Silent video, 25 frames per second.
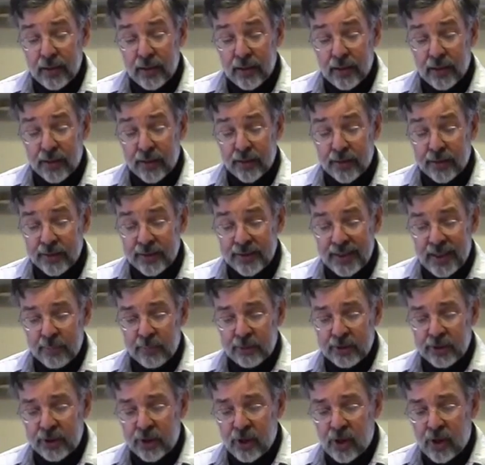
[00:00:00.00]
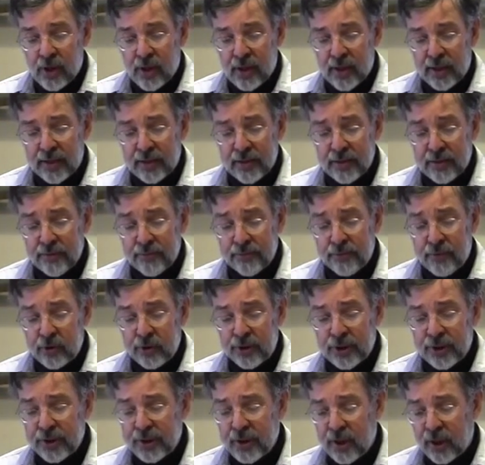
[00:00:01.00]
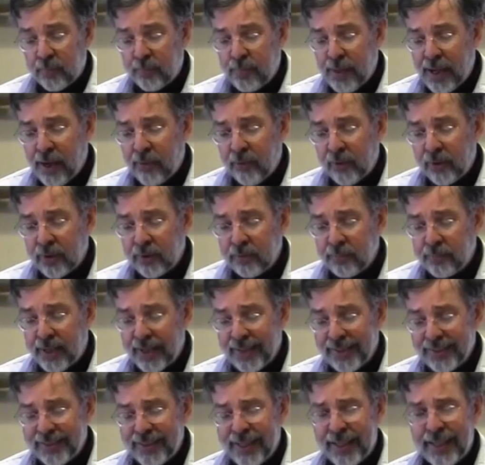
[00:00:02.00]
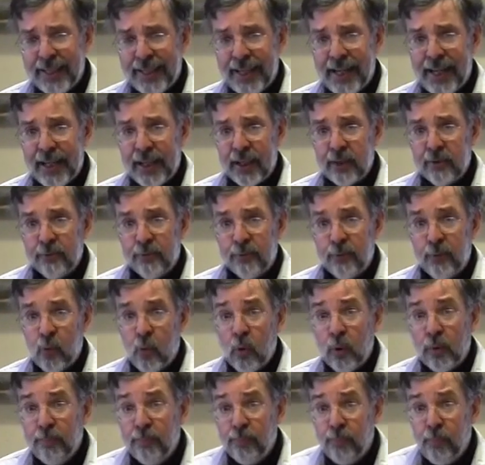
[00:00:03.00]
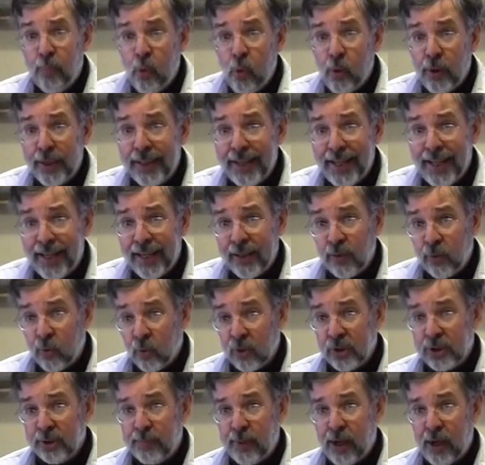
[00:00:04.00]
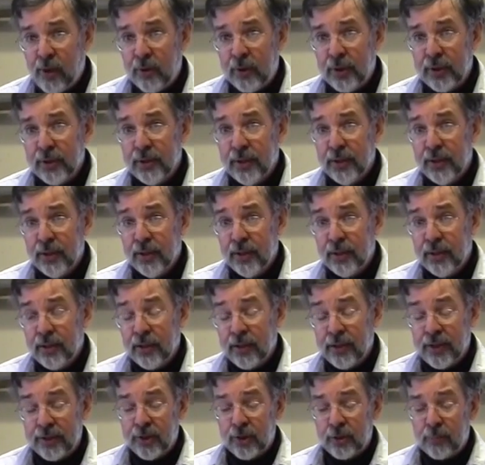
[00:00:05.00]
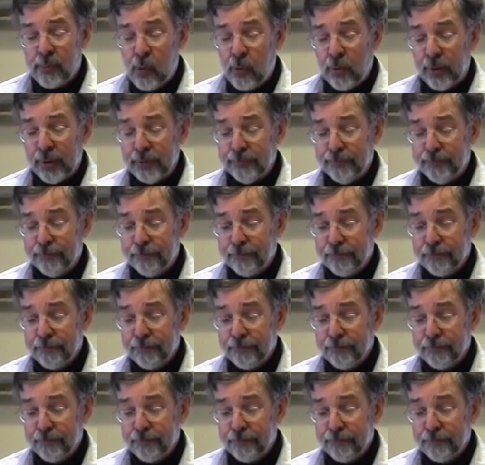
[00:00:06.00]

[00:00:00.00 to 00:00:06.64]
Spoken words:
The table saw functions are powered by a dedicated 4.8 horsepower electric motor.